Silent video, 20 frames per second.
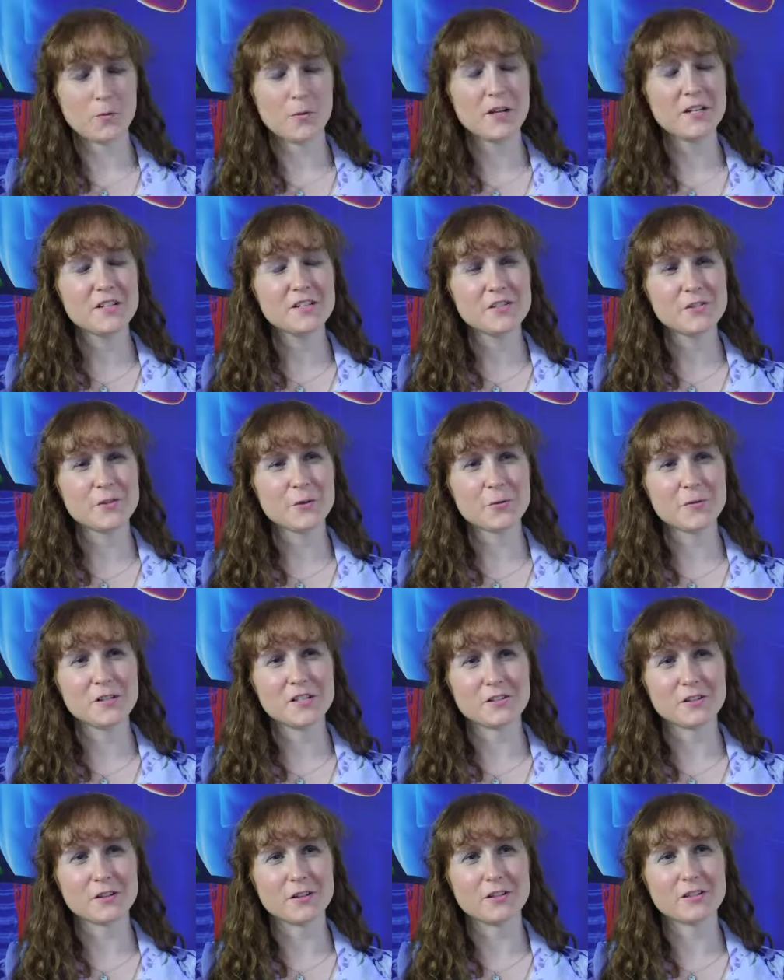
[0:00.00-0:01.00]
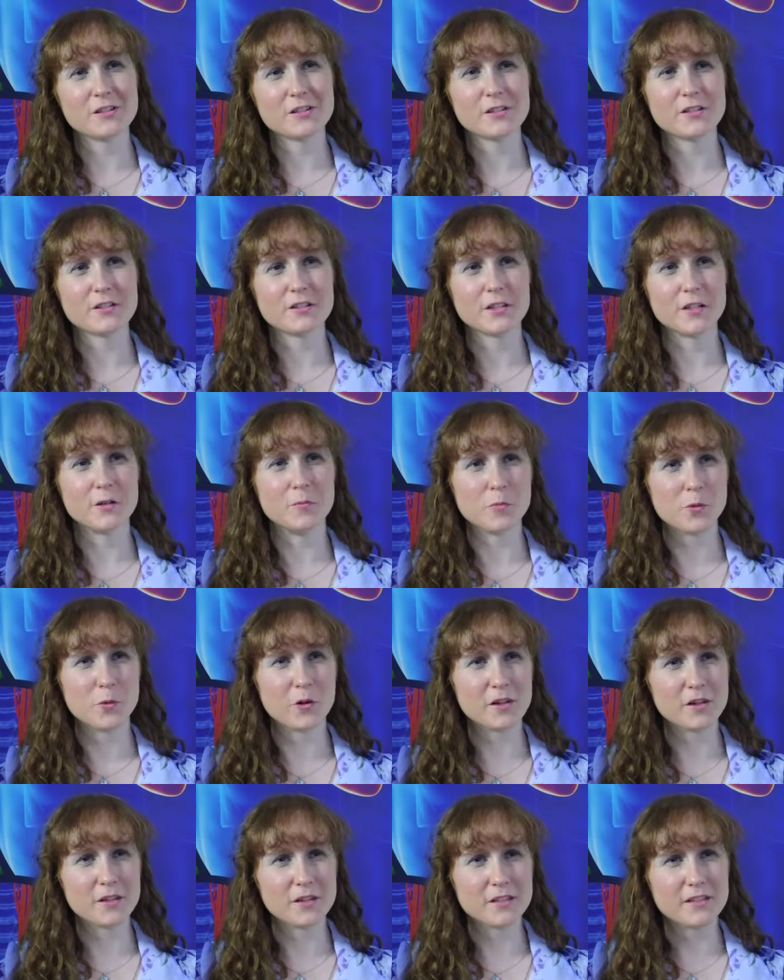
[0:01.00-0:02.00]
Why is your research
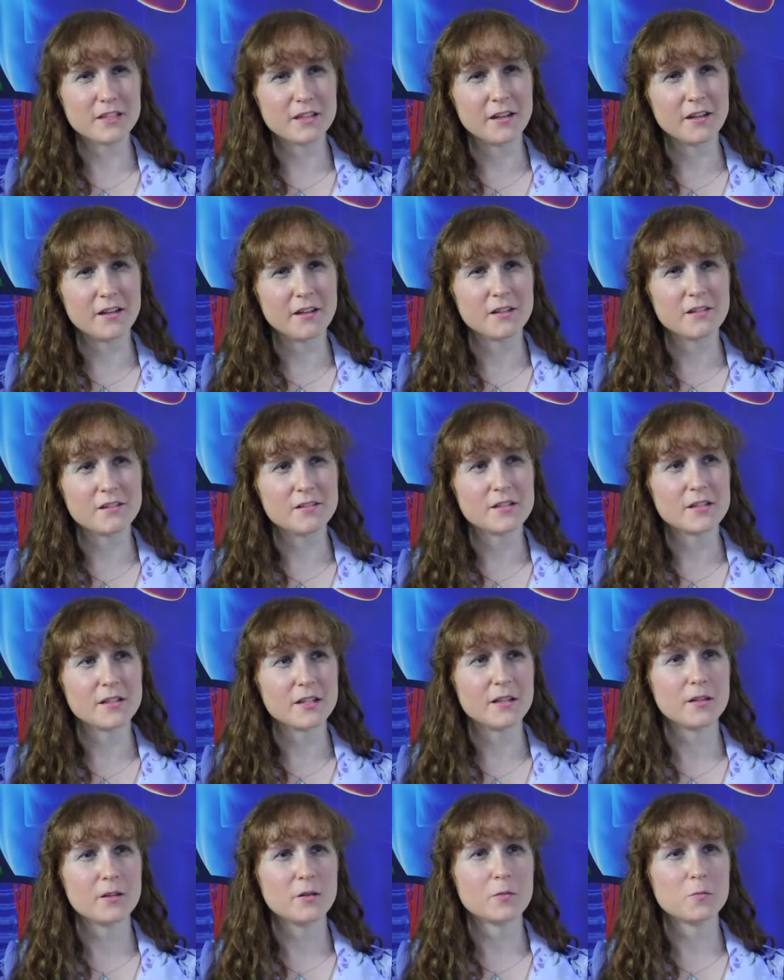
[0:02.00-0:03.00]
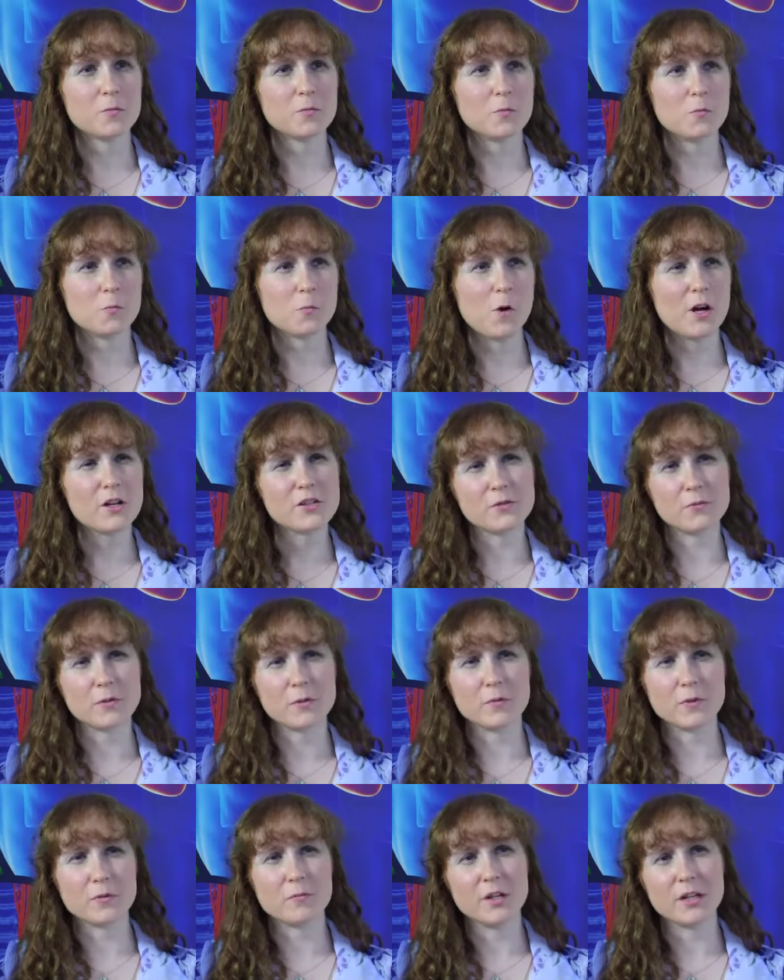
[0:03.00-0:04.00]
important, and why should
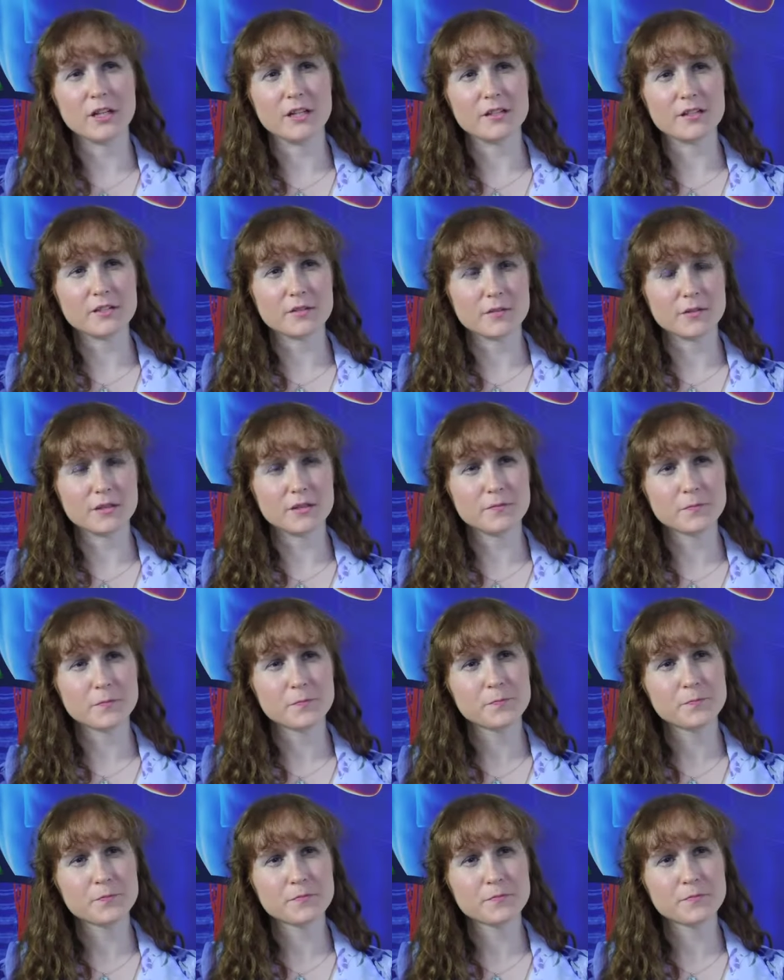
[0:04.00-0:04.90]
we put money into it?